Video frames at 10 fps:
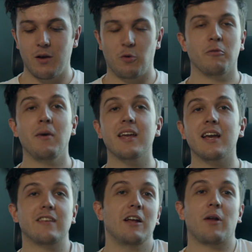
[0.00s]
Which in my
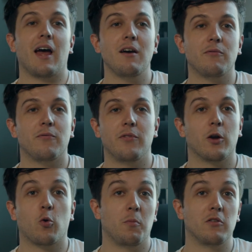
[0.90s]
case, I don't have the
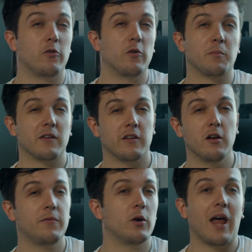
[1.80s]
equipment to
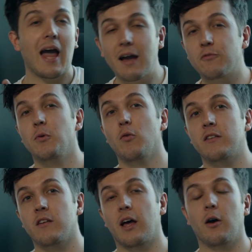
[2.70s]
myself. It would have to be
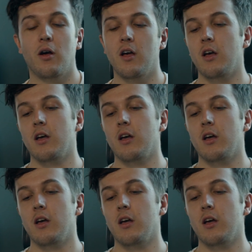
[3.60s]
rented out.